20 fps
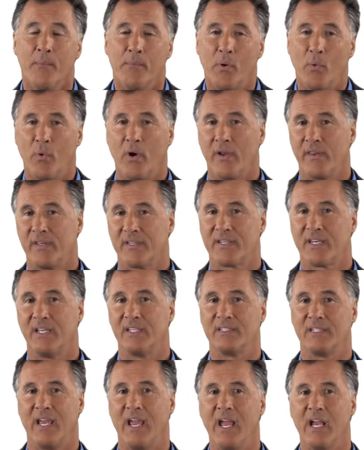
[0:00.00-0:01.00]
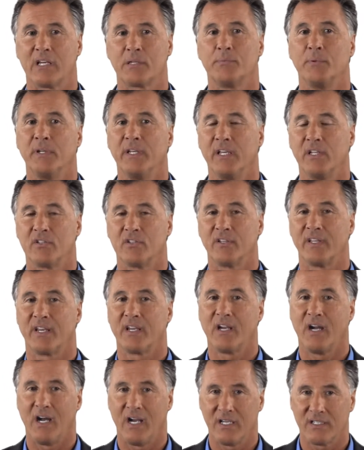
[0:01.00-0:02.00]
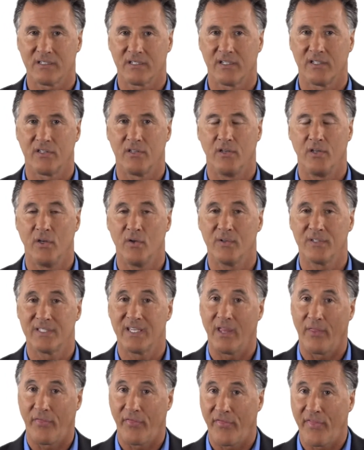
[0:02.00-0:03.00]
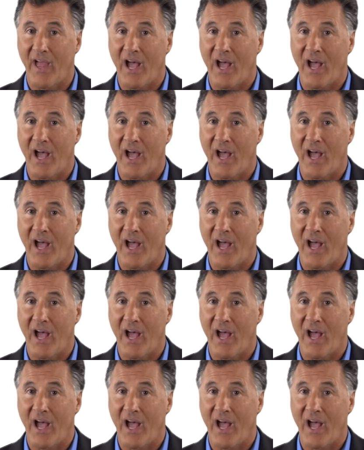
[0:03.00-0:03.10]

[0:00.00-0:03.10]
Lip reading: But where this gets exponentially costly to you is that